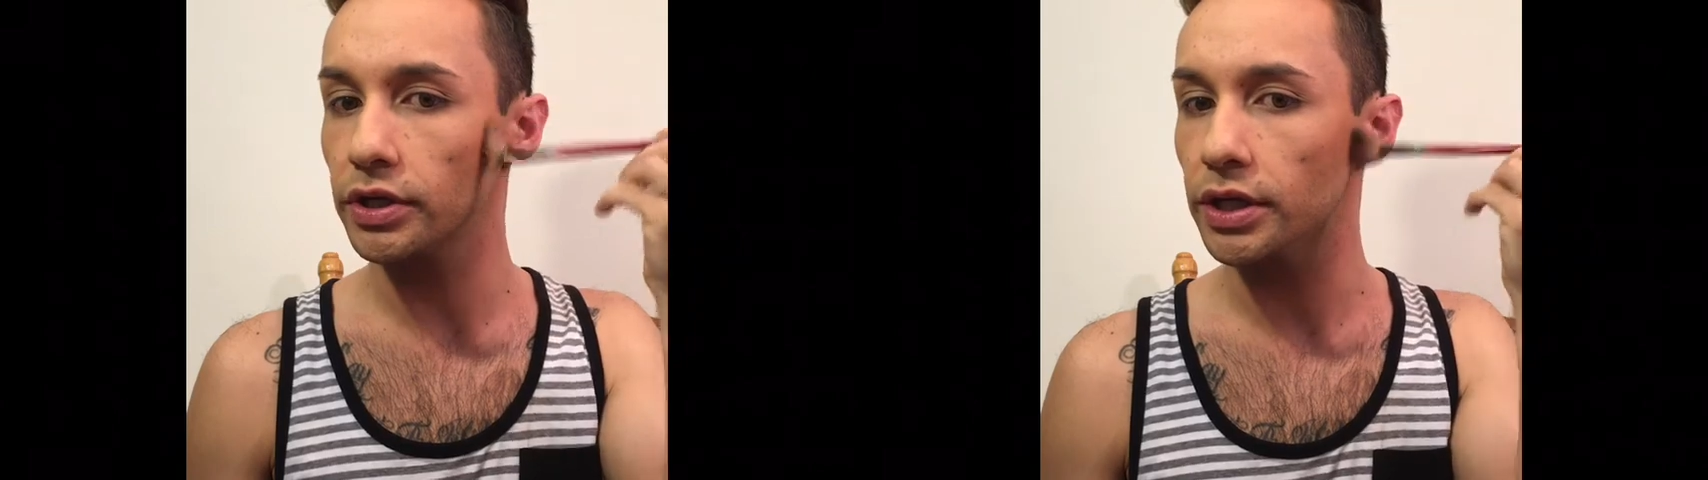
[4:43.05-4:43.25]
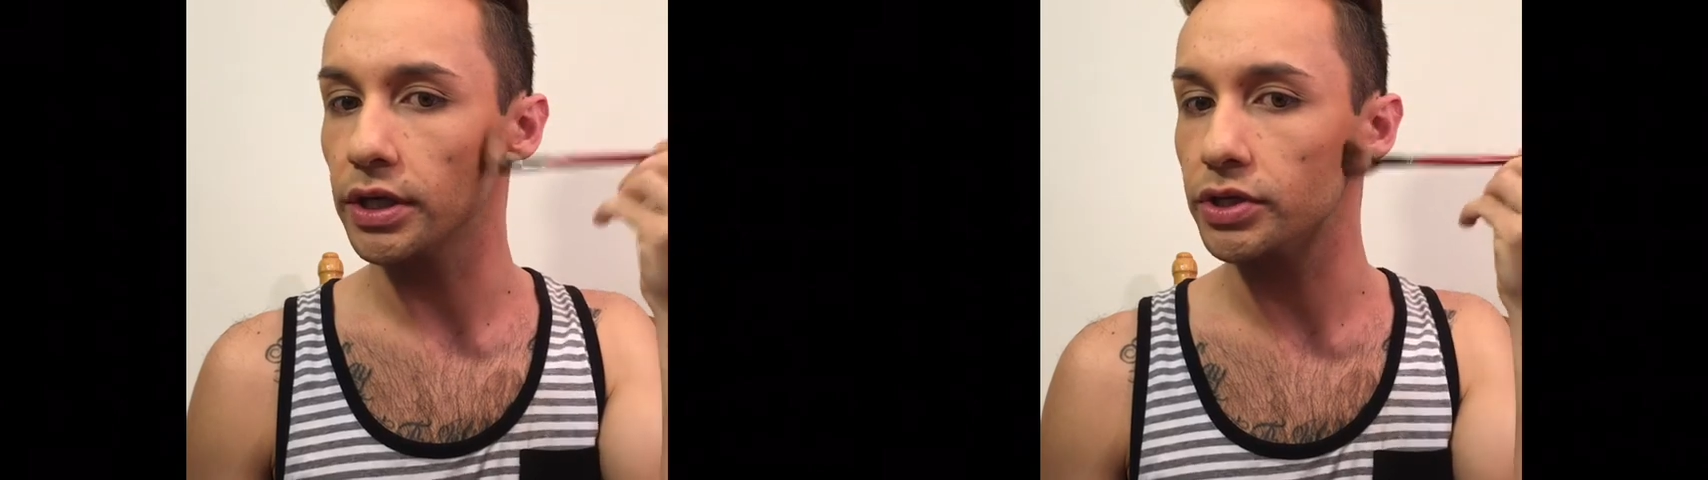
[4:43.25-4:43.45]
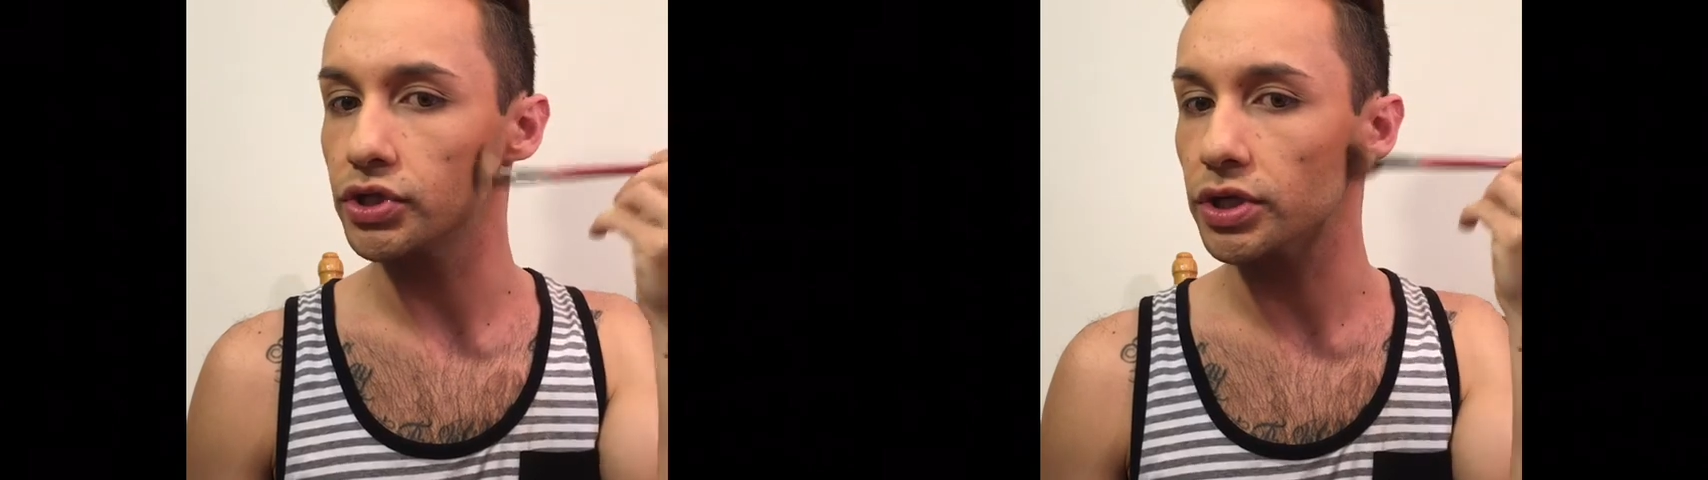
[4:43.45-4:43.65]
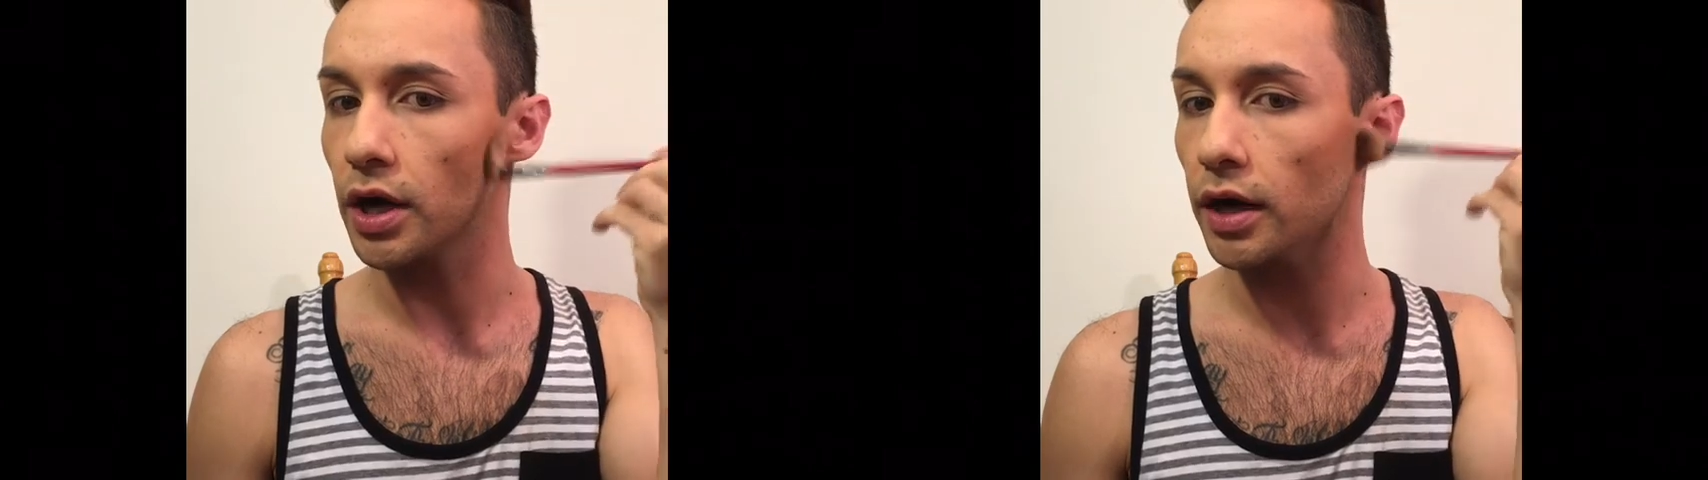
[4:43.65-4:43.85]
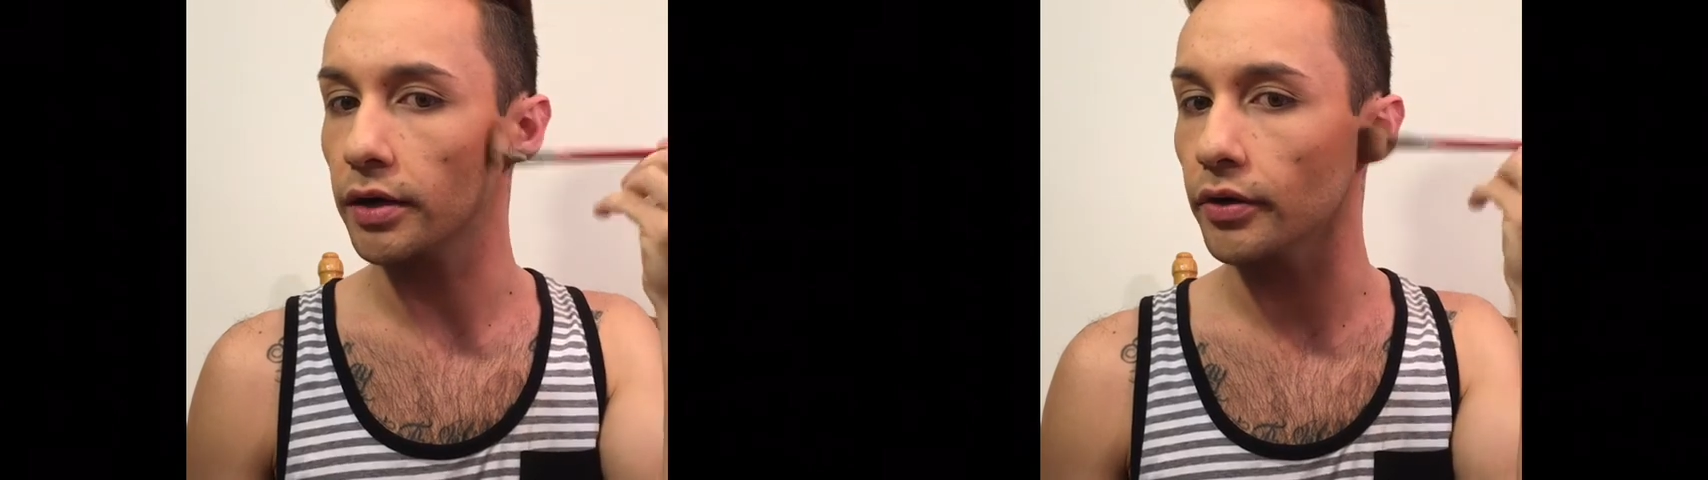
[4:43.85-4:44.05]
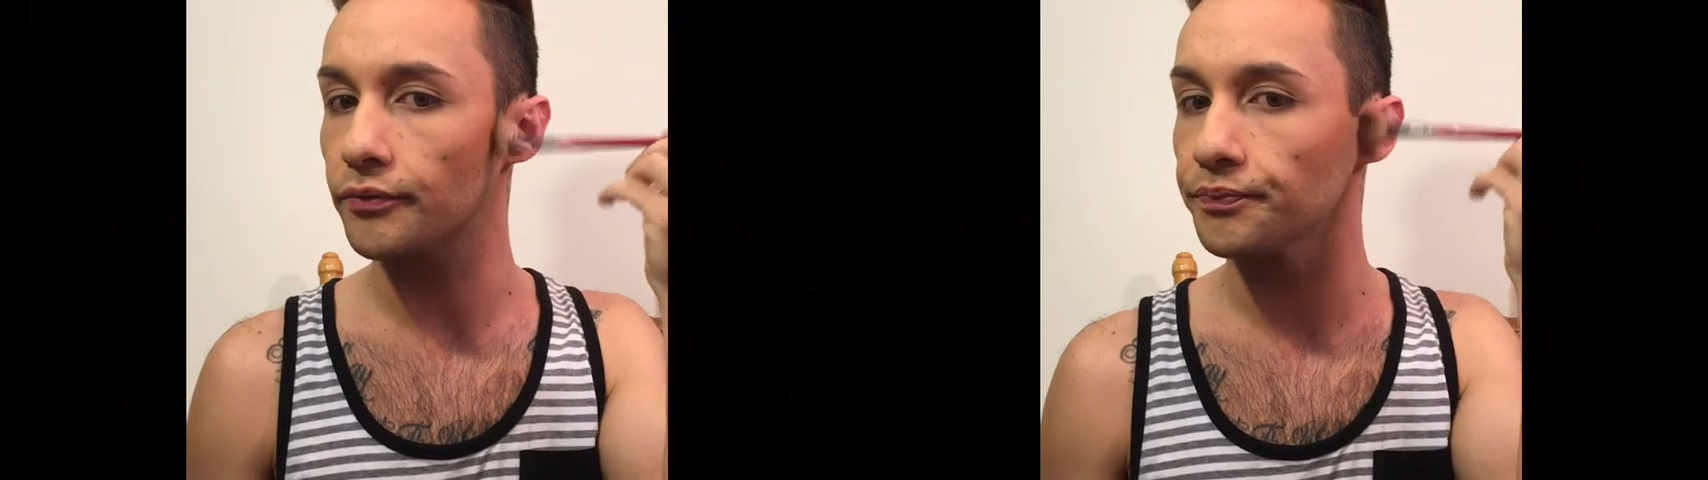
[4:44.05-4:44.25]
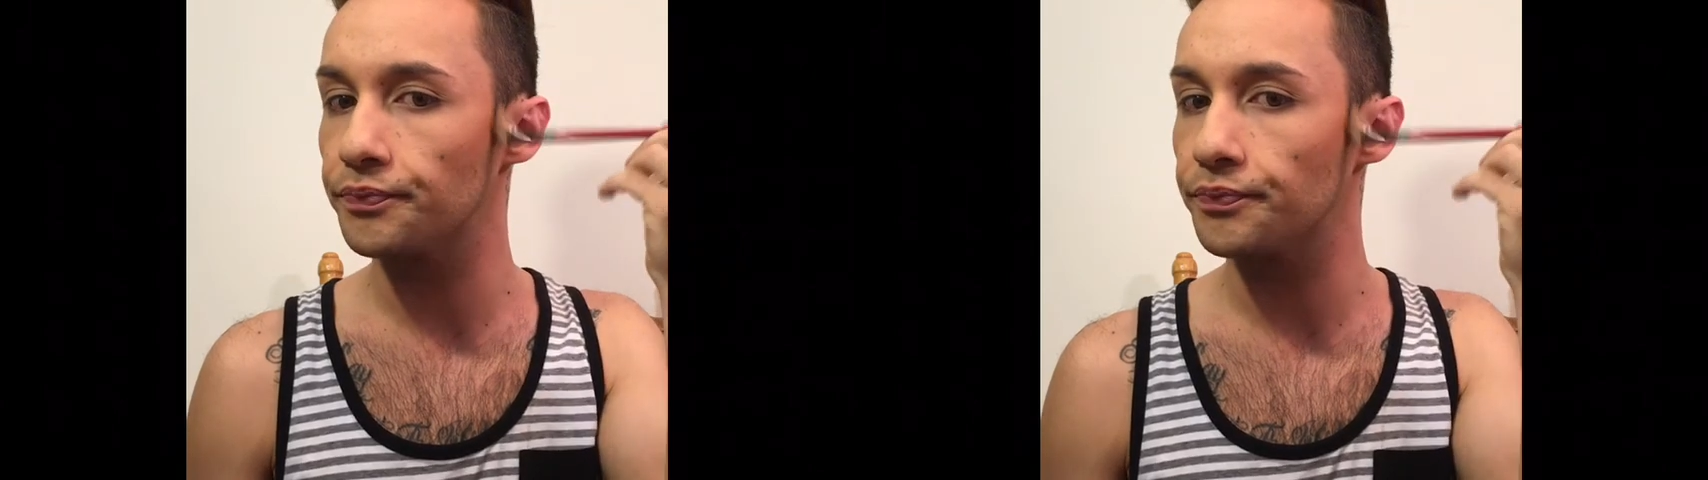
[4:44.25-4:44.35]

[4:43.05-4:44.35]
in Chicago.